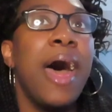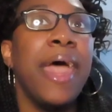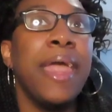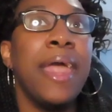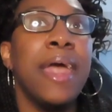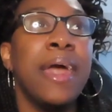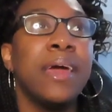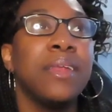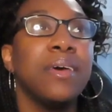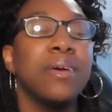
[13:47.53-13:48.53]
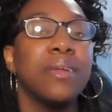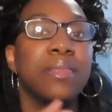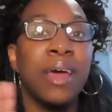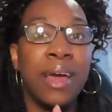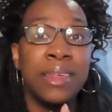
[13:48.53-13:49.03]
And
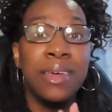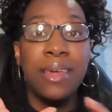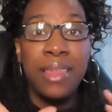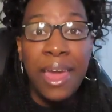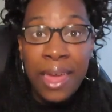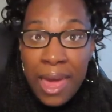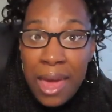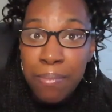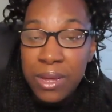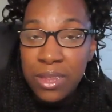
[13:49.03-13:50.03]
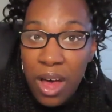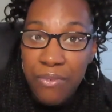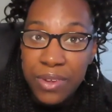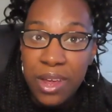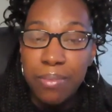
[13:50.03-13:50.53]
like I said, they can be
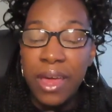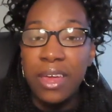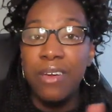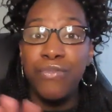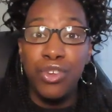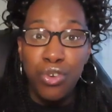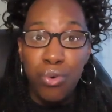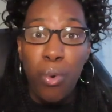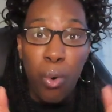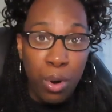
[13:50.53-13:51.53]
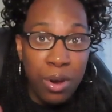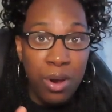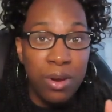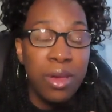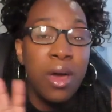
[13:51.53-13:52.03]
softened up. Like if you
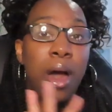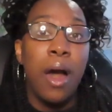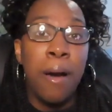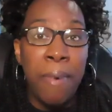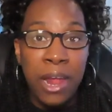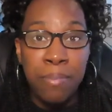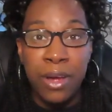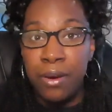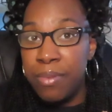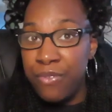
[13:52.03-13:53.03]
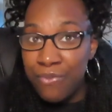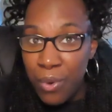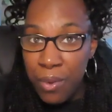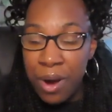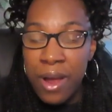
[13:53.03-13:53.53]
ordered a body butter
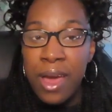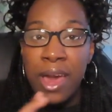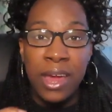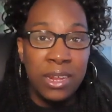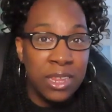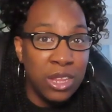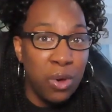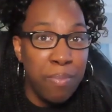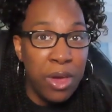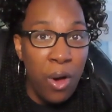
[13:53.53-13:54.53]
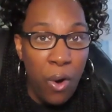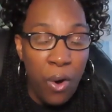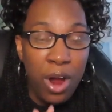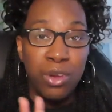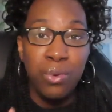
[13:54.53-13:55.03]
before and it's a little bit
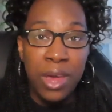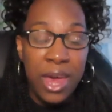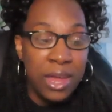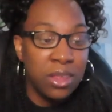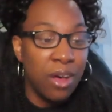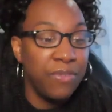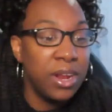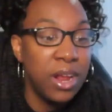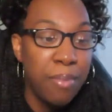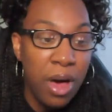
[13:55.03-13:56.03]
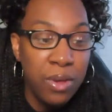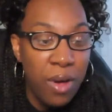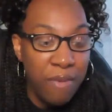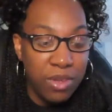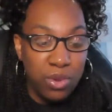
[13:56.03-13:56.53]
hard, you can soften it up. All you
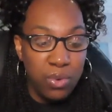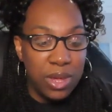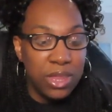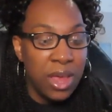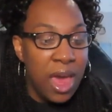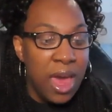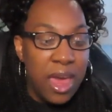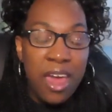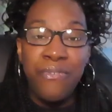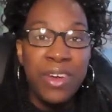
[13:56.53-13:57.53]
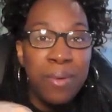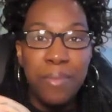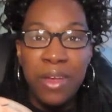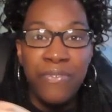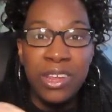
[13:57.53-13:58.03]
have to do is, if
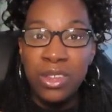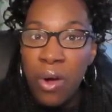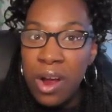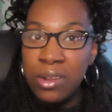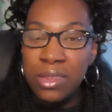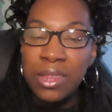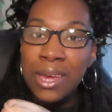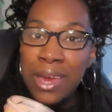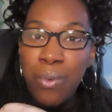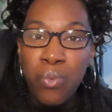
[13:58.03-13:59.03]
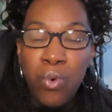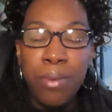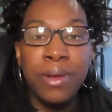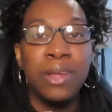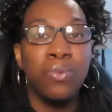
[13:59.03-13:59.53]
it starts to get
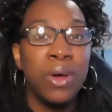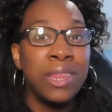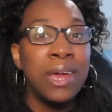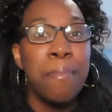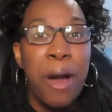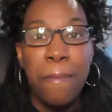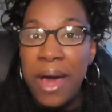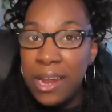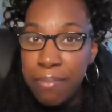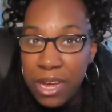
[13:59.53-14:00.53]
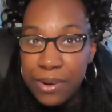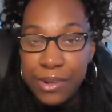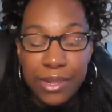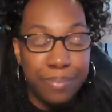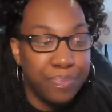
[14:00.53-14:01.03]
warm, because one thing about body
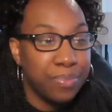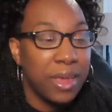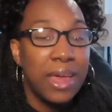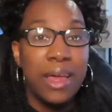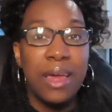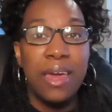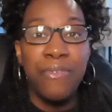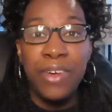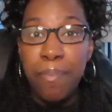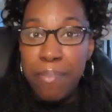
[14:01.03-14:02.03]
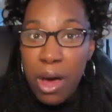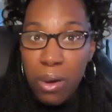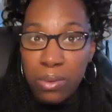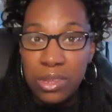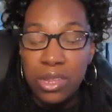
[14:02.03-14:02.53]
butters, if it
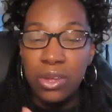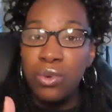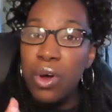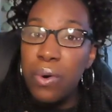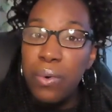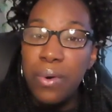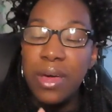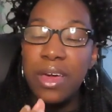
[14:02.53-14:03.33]
melts, you know,